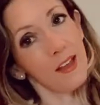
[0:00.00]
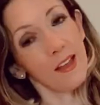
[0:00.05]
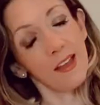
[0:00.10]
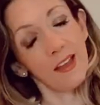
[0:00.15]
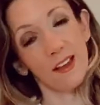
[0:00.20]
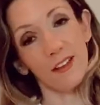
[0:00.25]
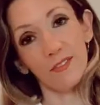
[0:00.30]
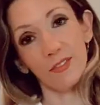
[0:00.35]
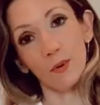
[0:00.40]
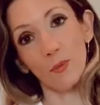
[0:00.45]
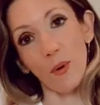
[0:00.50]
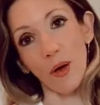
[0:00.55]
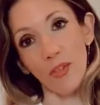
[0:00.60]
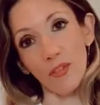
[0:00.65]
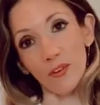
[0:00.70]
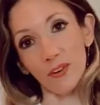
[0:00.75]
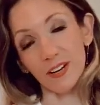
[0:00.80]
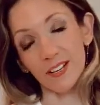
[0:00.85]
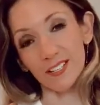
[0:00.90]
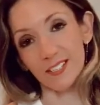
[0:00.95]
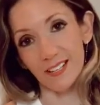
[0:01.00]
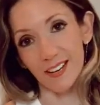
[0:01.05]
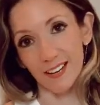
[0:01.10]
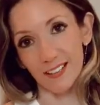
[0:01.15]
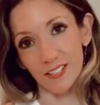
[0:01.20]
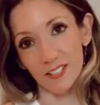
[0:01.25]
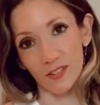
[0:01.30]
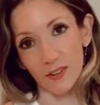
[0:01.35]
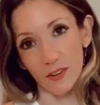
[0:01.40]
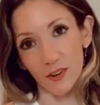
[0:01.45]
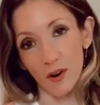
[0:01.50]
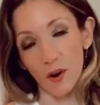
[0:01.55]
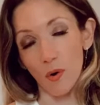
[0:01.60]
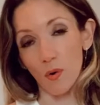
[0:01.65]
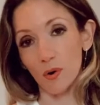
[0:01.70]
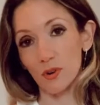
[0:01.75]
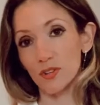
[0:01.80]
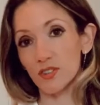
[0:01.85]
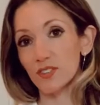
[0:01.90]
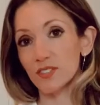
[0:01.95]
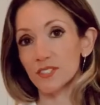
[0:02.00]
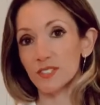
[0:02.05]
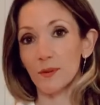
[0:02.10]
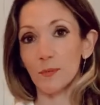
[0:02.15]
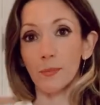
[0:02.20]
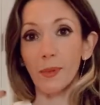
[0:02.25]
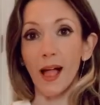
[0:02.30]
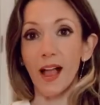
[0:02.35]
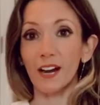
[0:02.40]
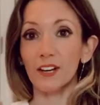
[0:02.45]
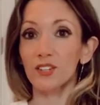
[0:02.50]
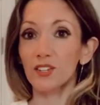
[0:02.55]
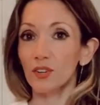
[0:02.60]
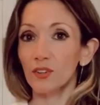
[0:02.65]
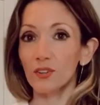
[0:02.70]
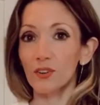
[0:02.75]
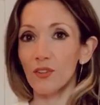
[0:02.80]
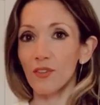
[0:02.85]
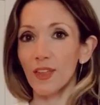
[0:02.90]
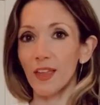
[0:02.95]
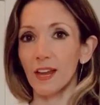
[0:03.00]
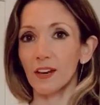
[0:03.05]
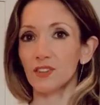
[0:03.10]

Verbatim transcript: if the weather is nicer or just a black turtleneck,